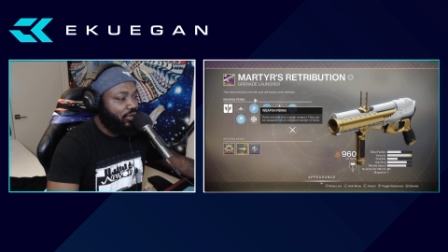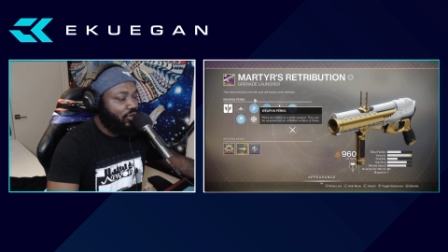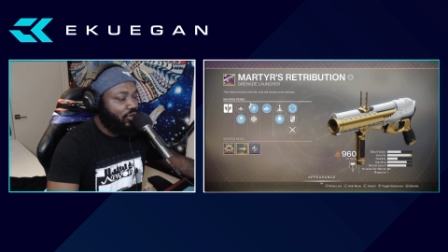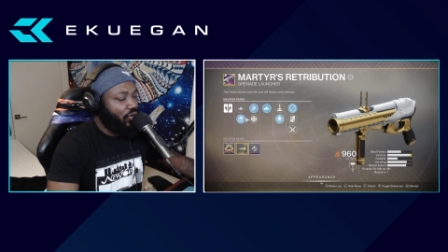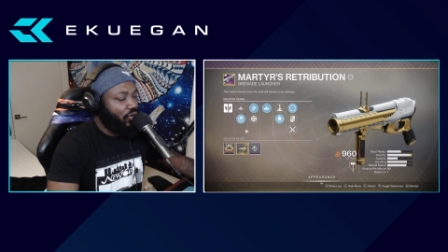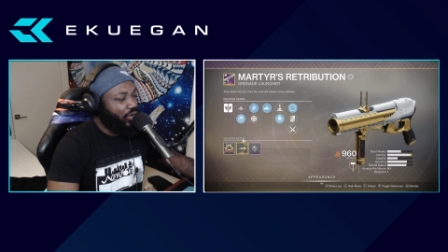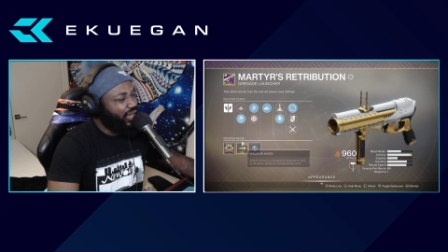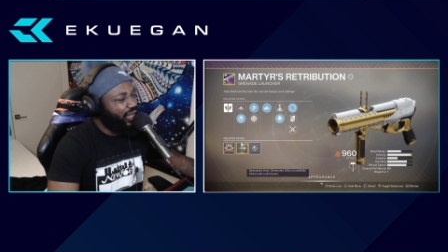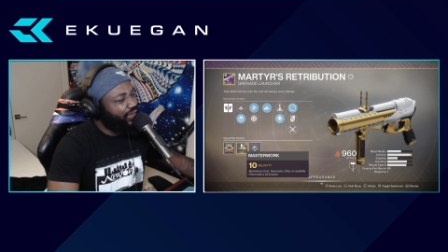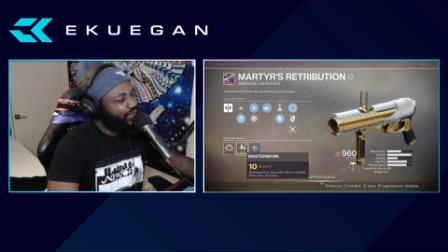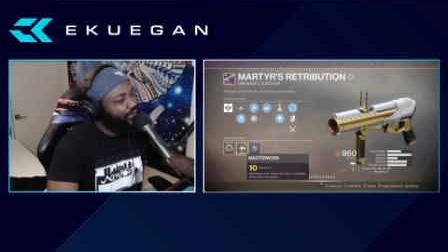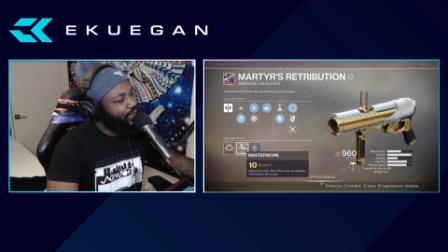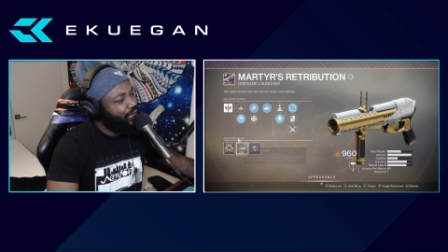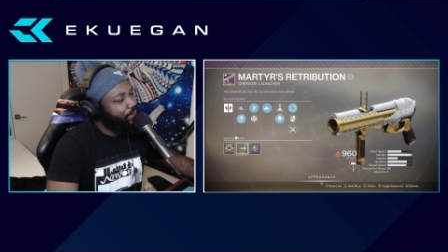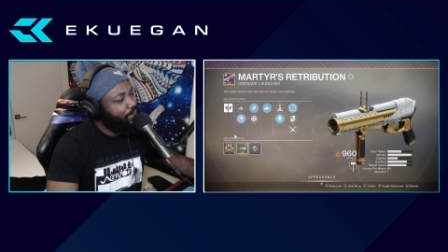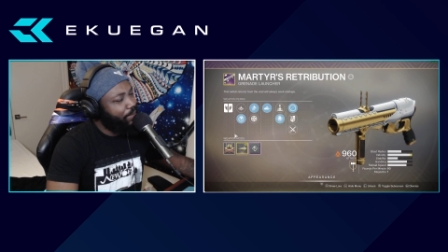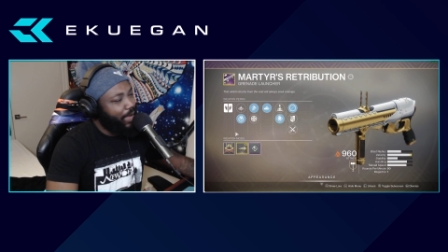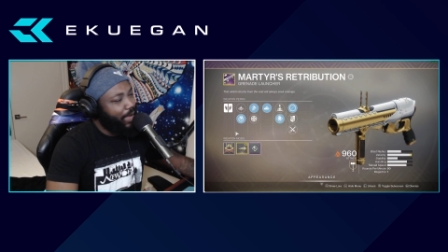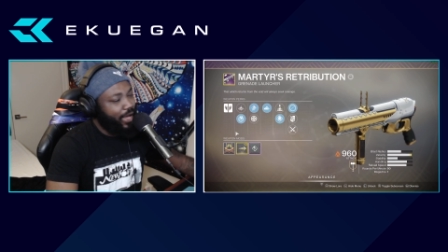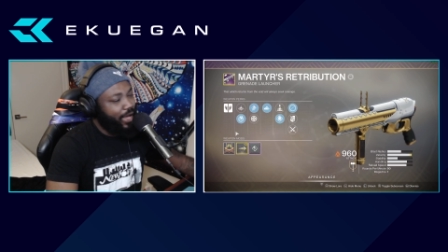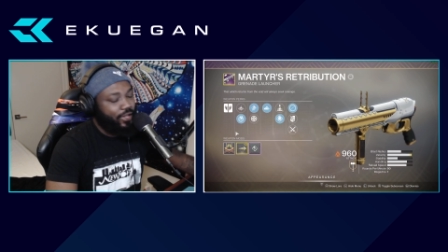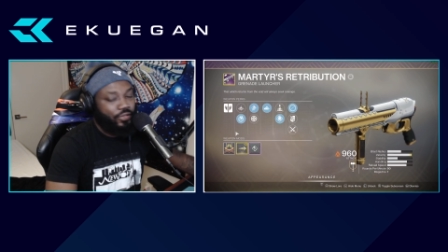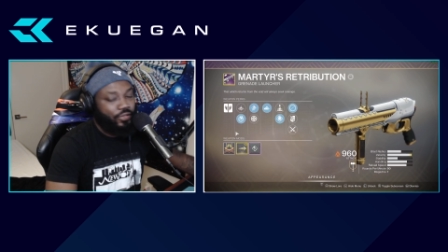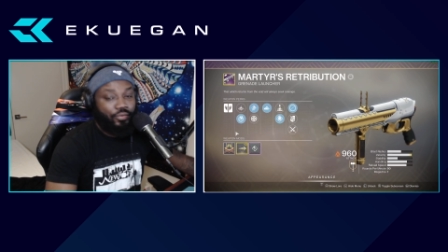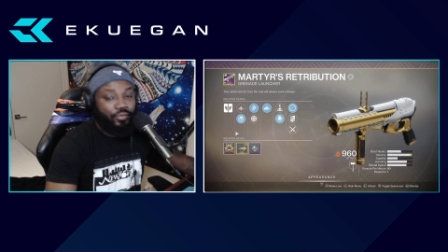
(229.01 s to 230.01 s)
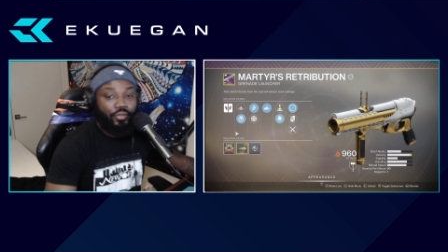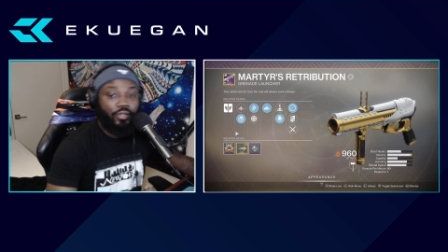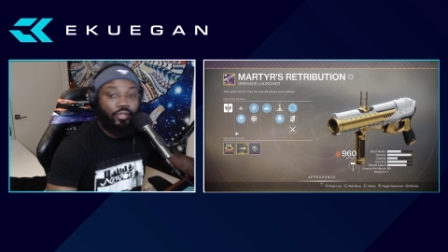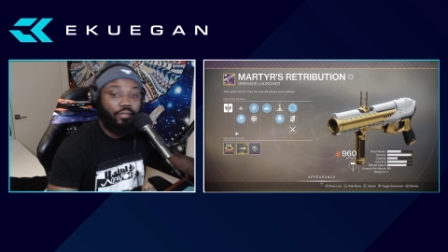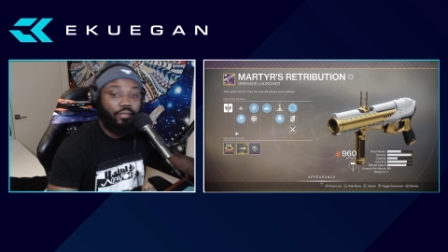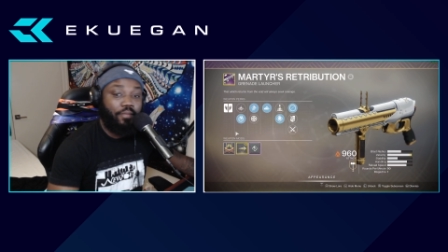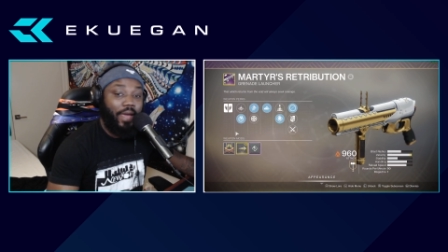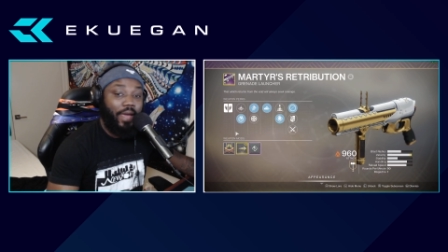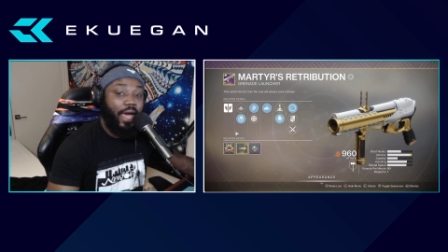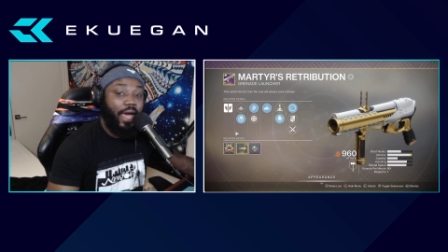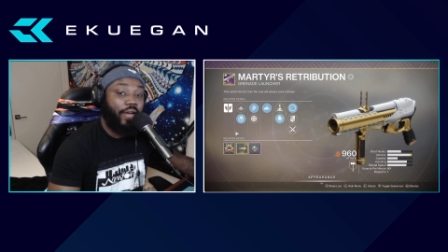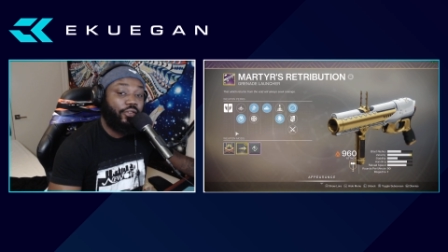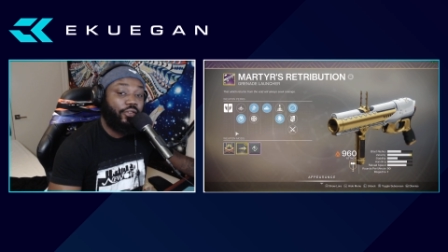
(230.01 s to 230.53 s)
well, even the mass work
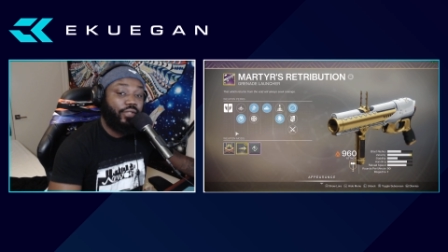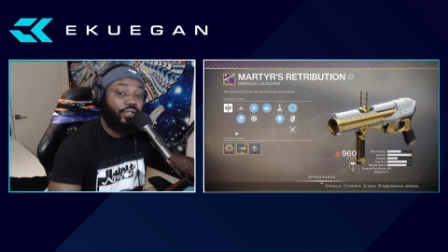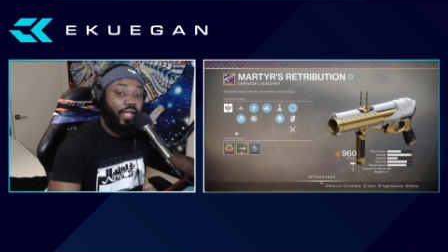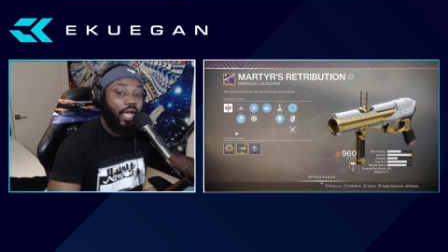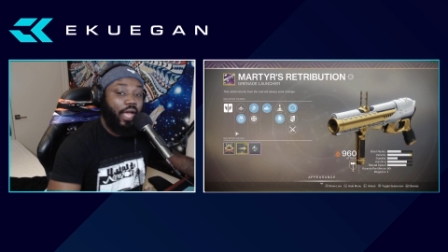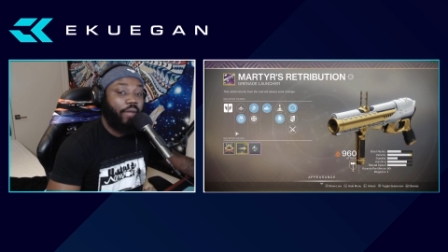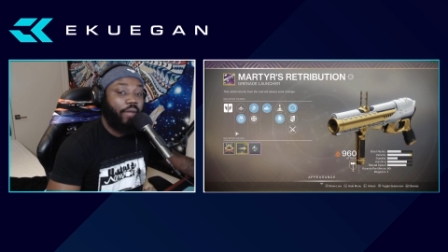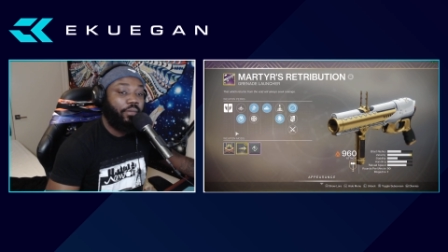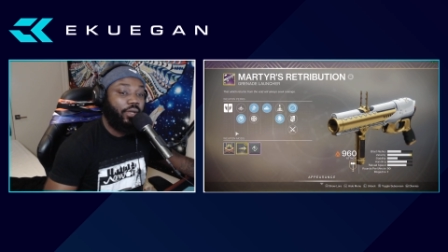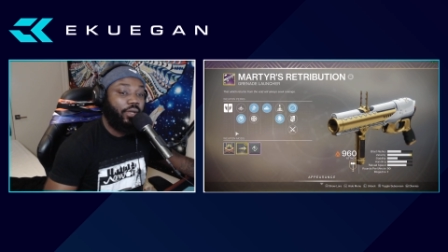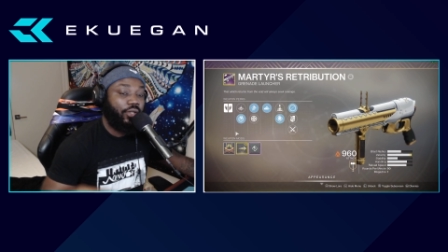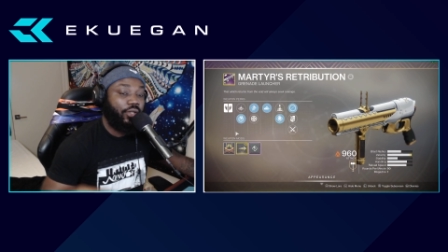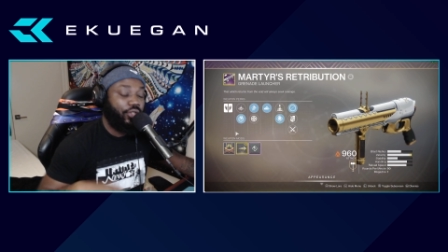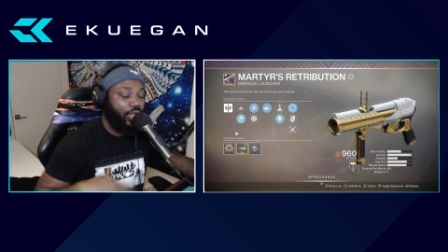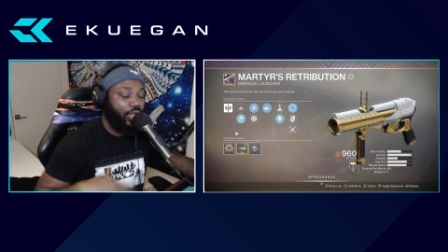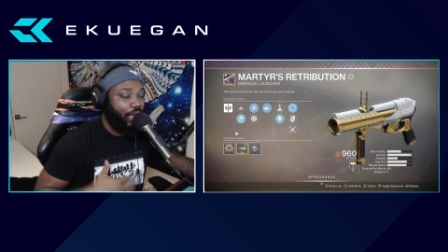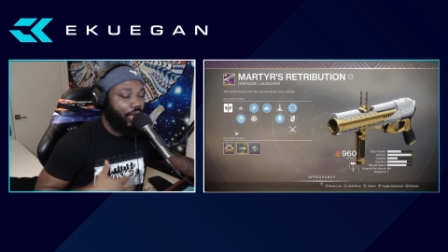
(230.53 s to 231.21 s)
that much.